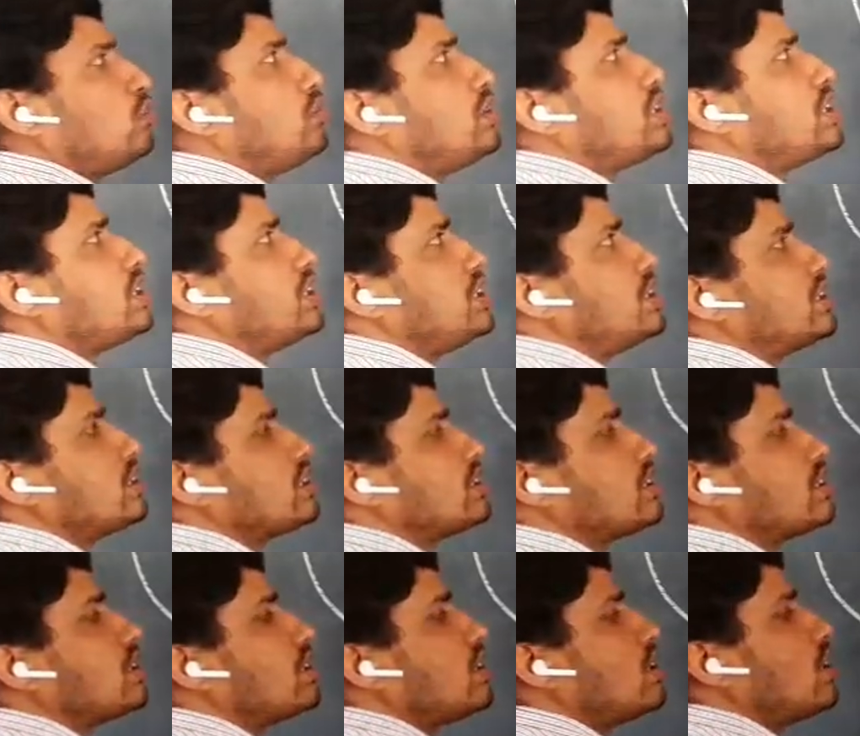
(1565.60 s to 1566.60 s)
which is
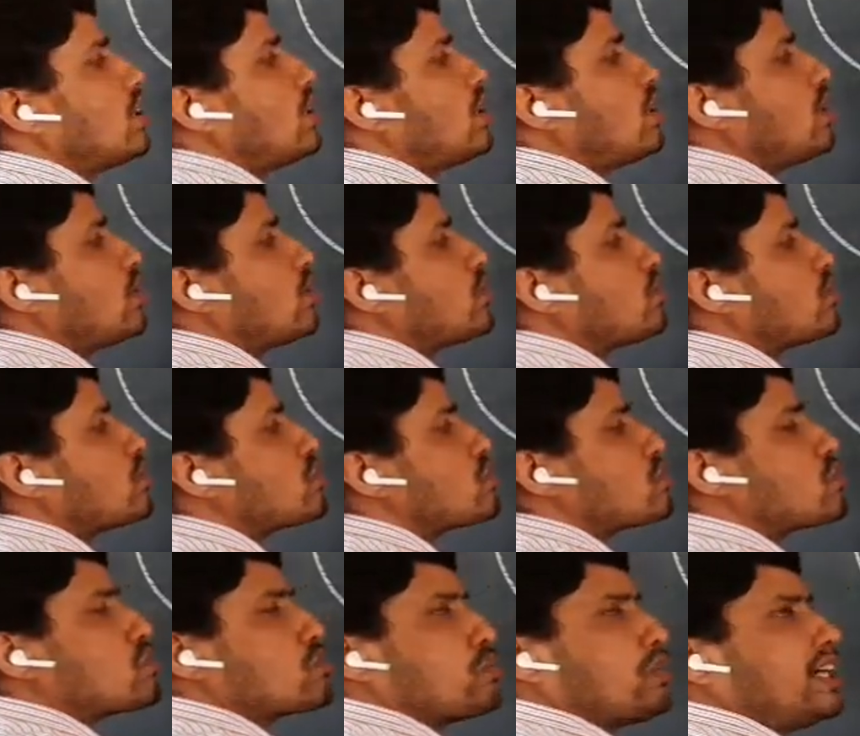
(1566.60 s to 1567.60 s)

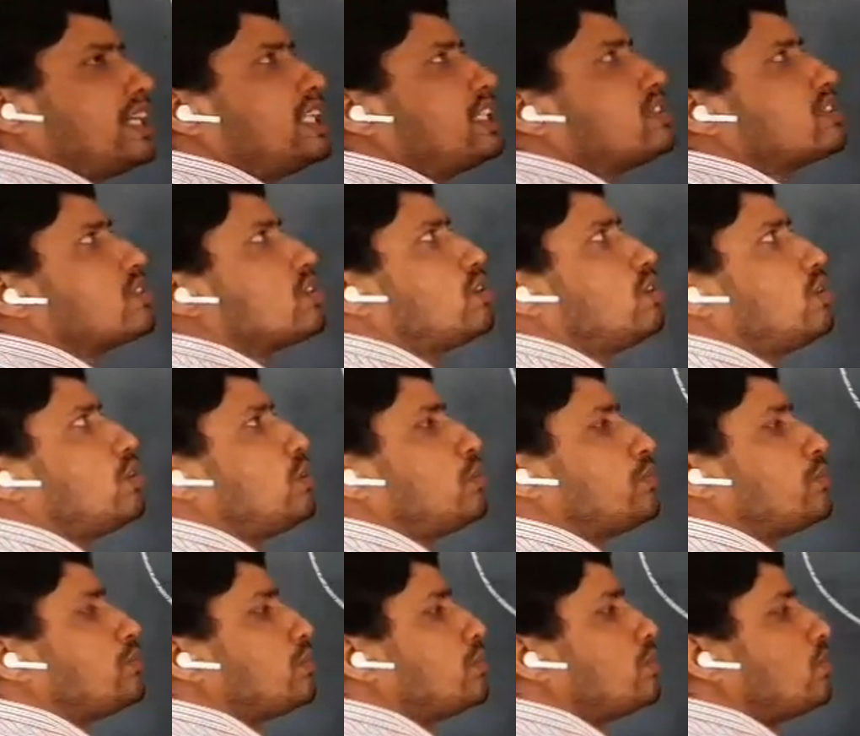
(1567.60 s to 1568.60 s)
twice
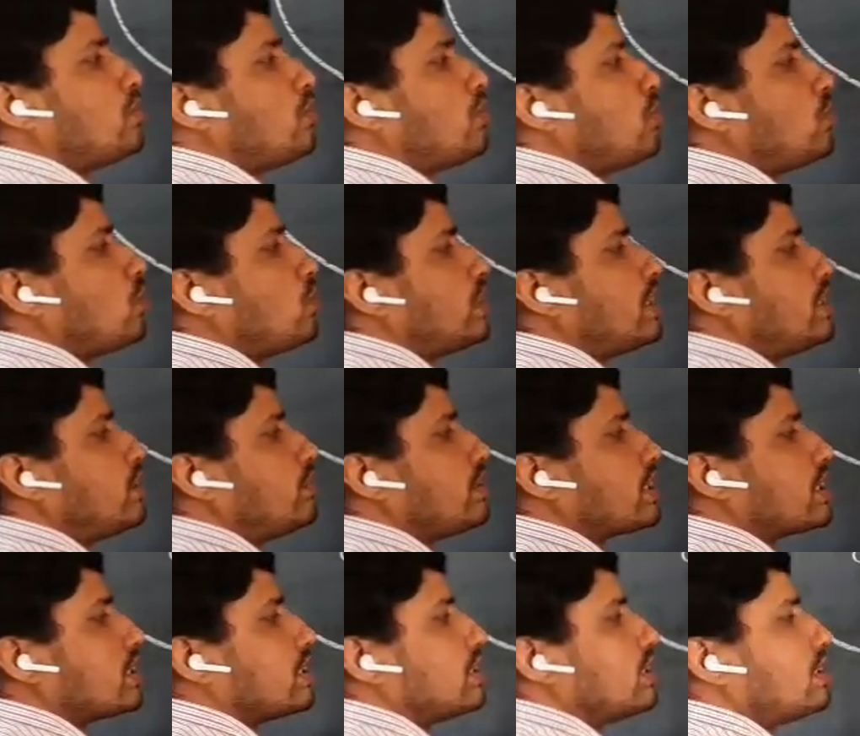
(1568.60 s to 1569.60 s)
of OA
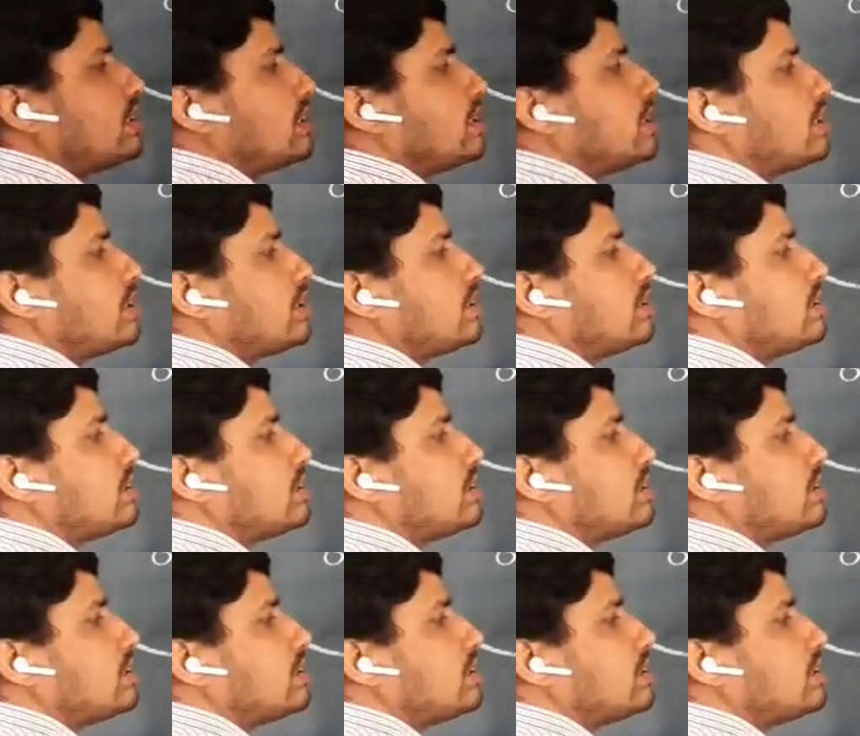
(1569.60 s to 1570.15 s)
vector